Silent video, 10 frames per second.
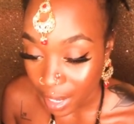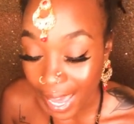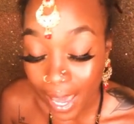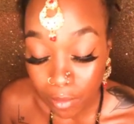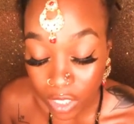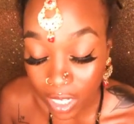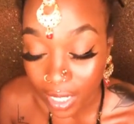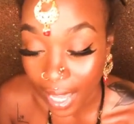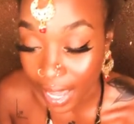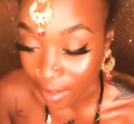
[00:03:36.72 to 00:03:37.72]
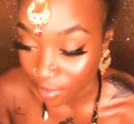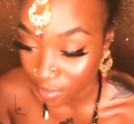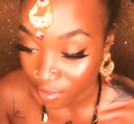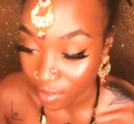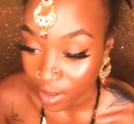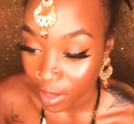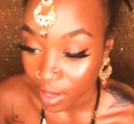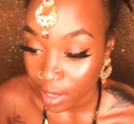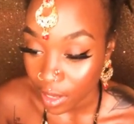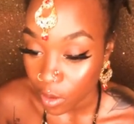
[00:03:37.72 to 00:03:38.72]
came to life
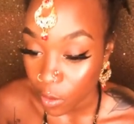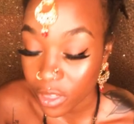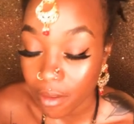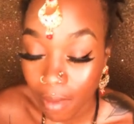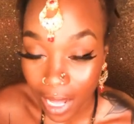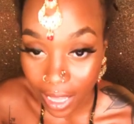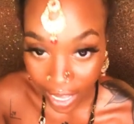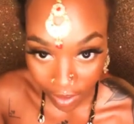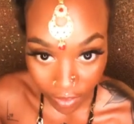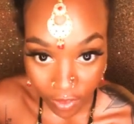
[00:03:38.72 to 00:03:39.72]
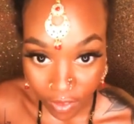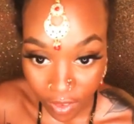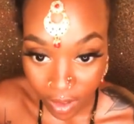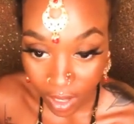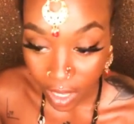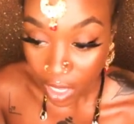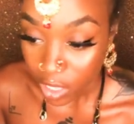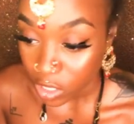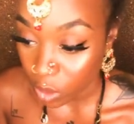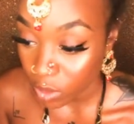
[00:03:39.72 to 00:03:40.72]
within my life.
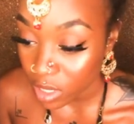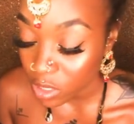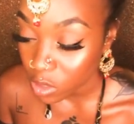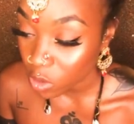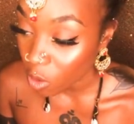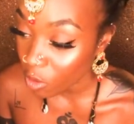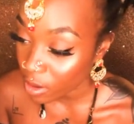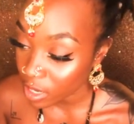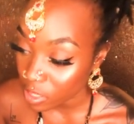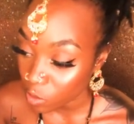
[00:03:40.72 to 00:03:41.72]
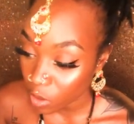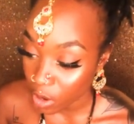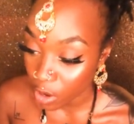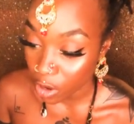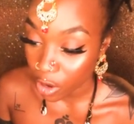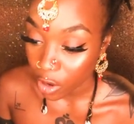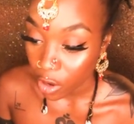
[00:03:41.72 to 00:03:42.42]
So these stories were